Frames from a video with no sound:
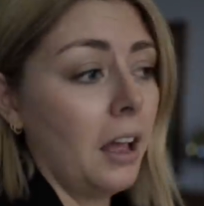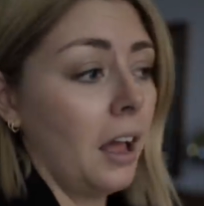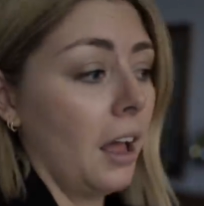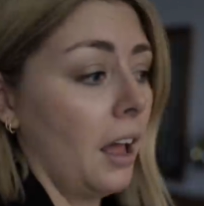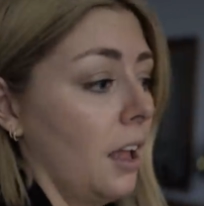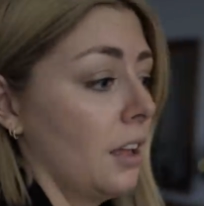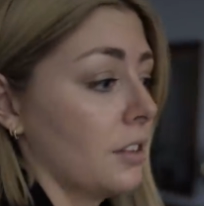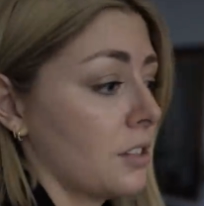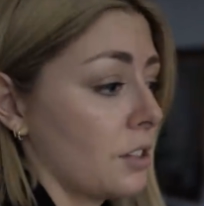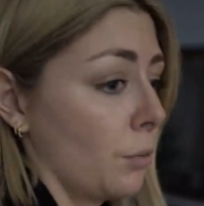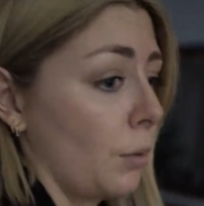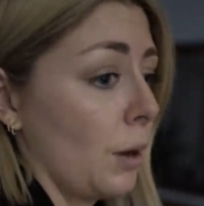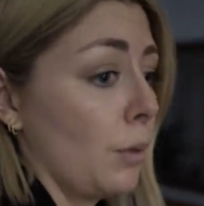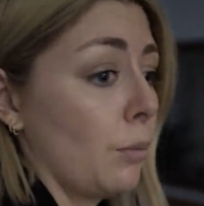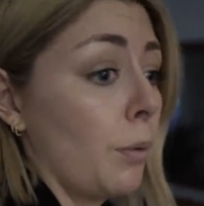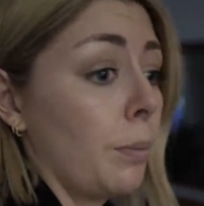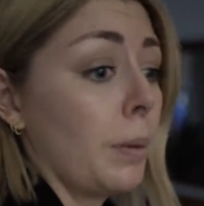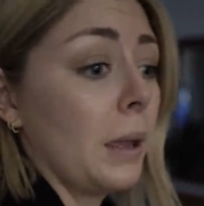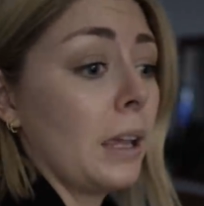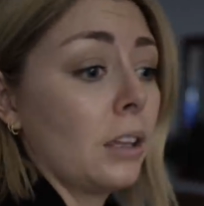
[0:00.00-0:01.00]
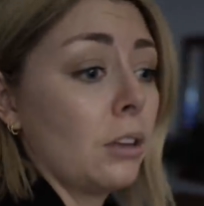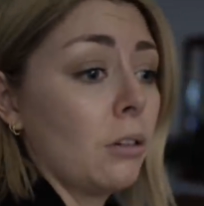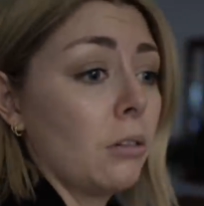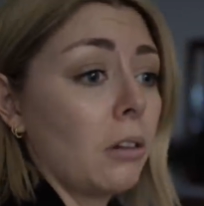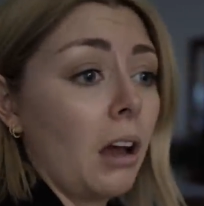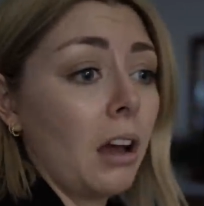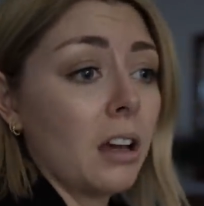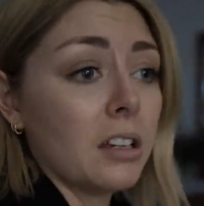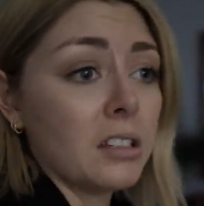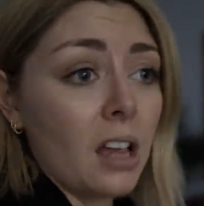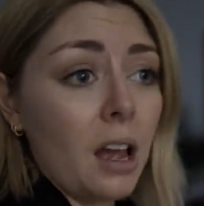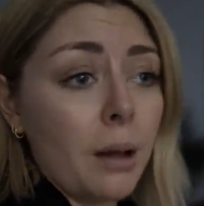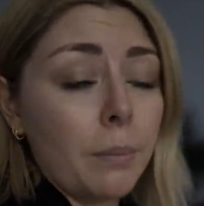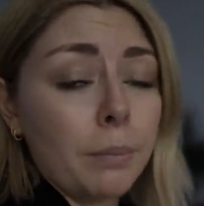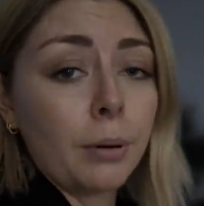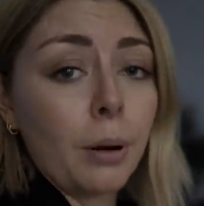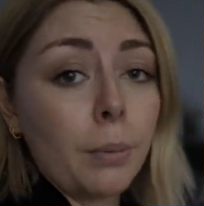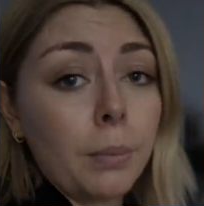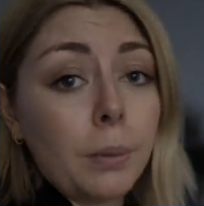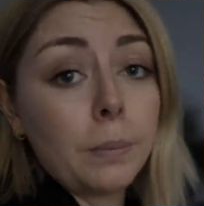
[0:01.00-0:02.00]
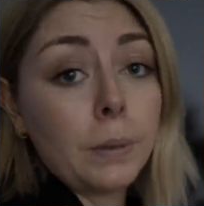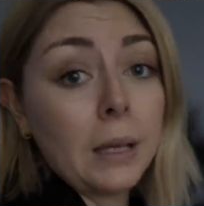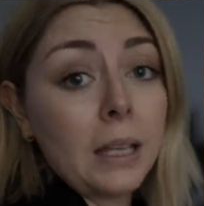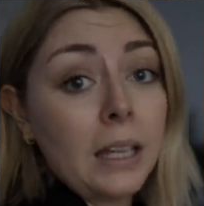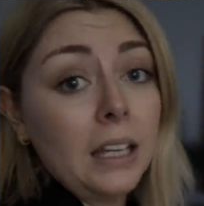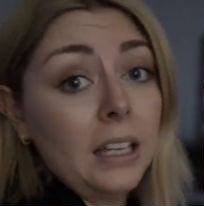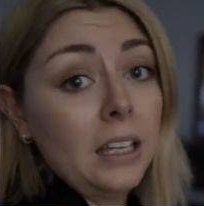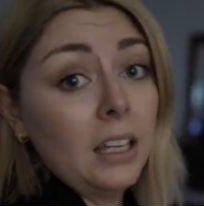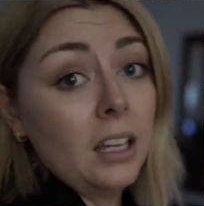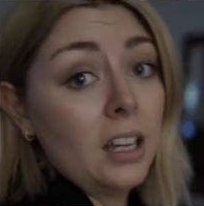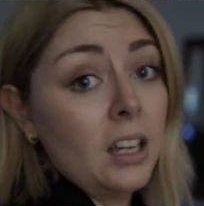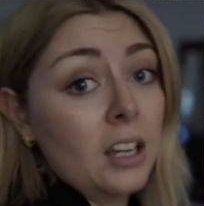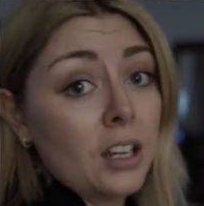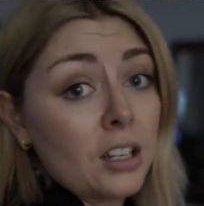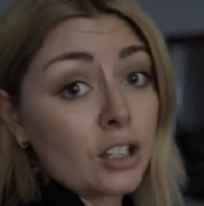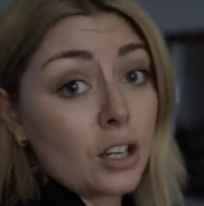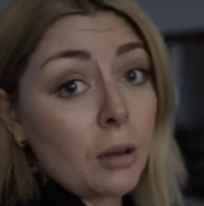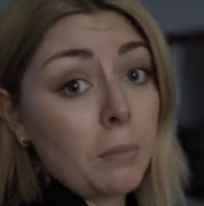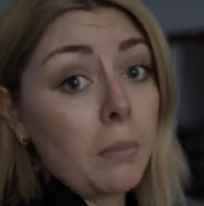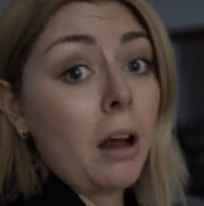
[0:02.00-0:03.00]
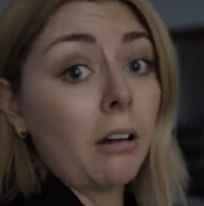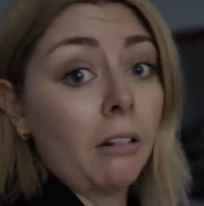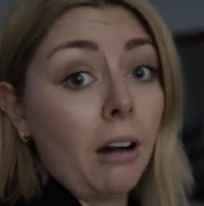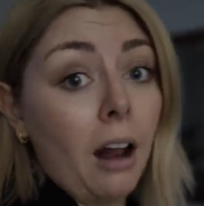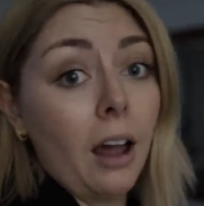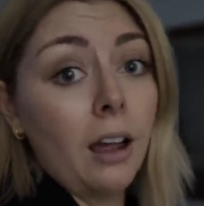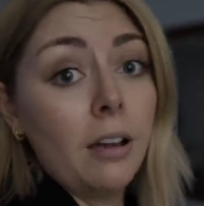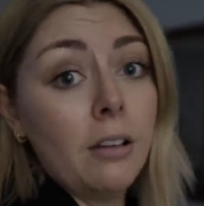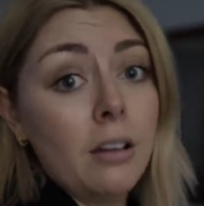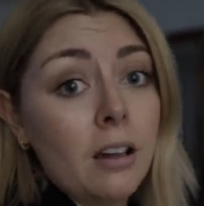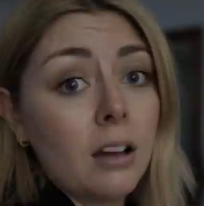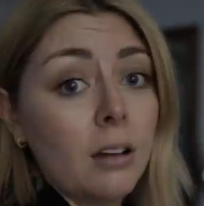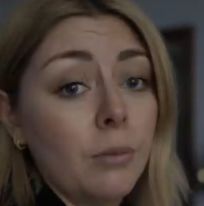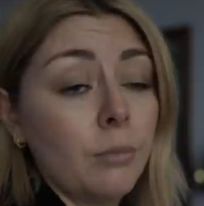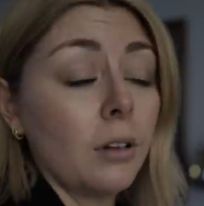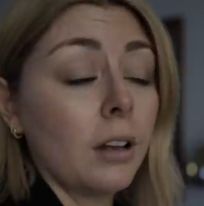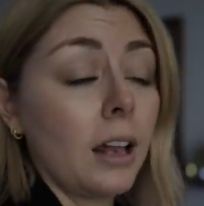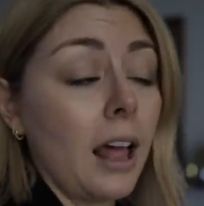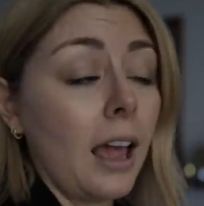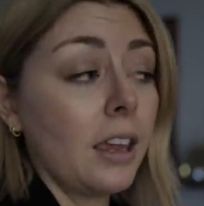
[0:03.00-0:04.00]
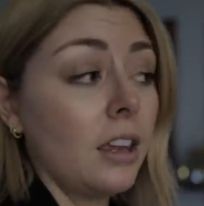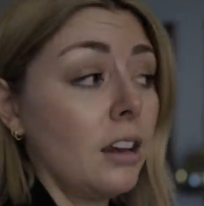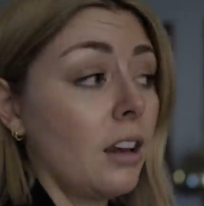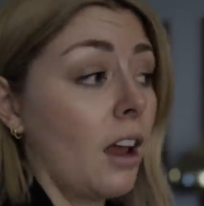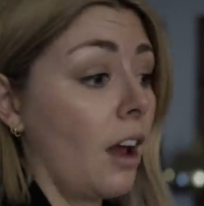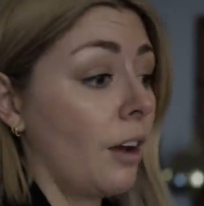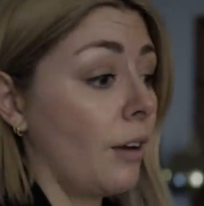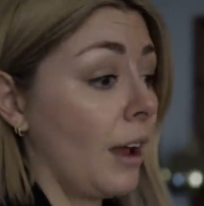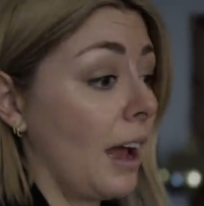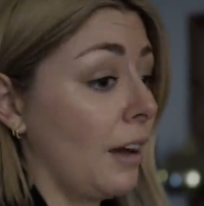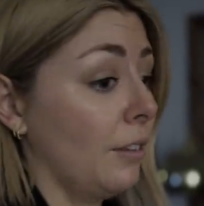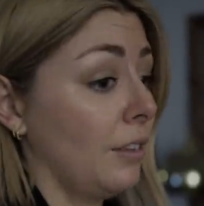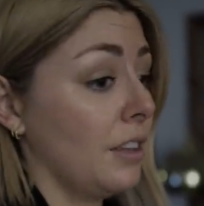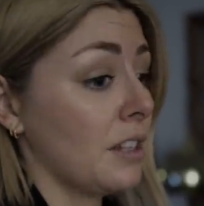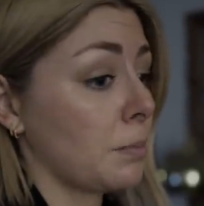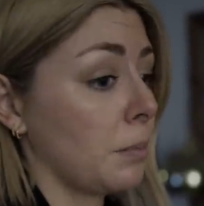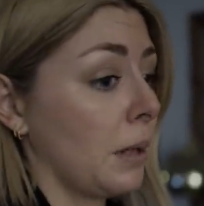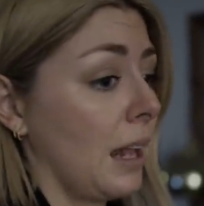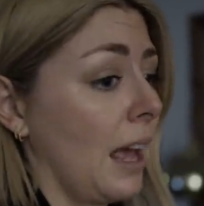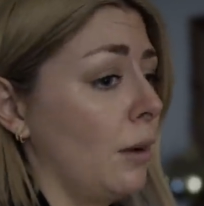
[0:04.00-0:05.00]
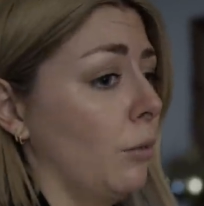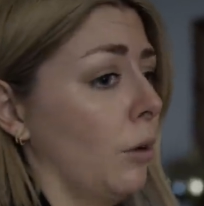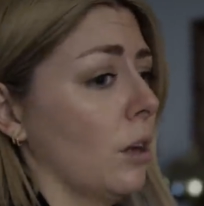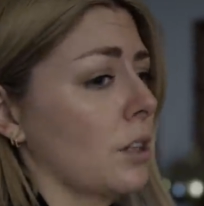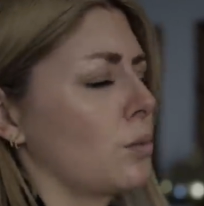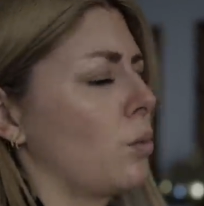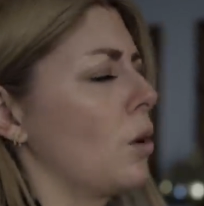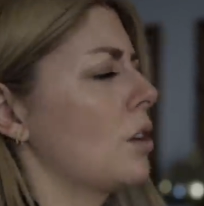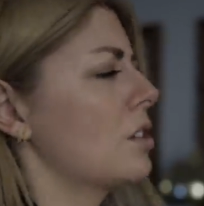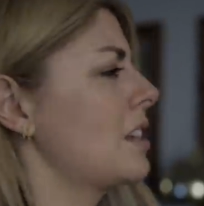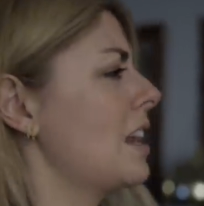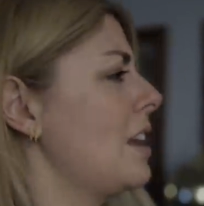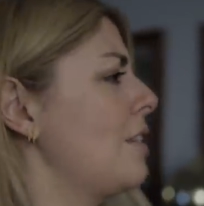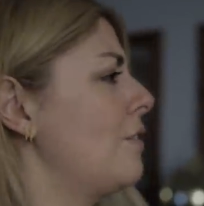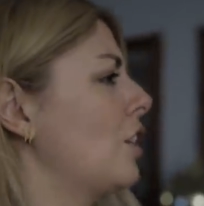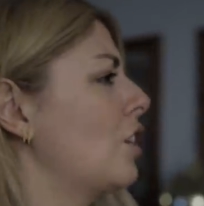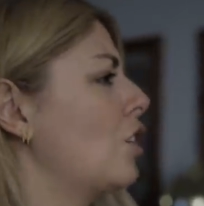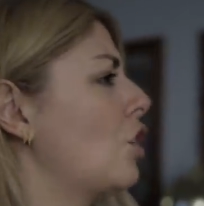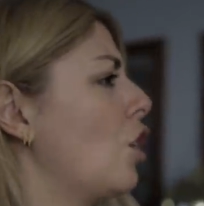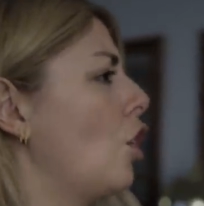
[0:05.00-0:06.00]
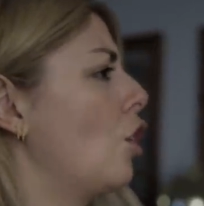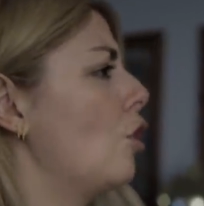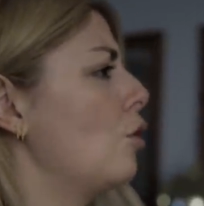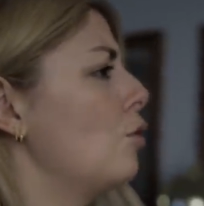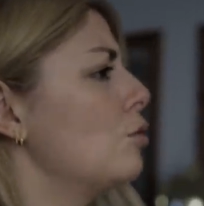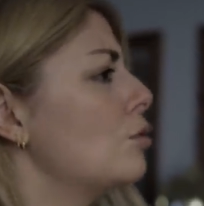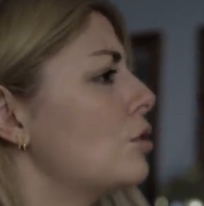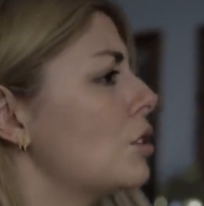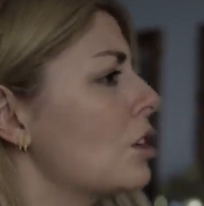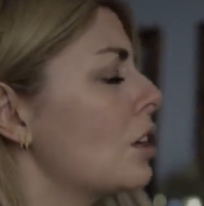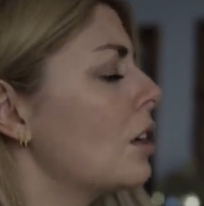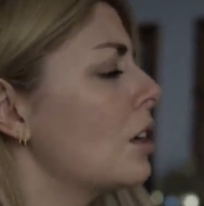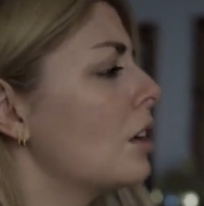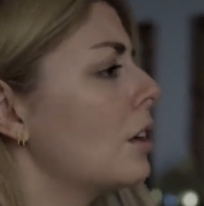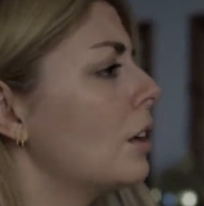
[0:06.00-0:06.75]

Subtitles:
So we will pick you guys up probably tomorrow and we'll let you know how this play was. What's it even called?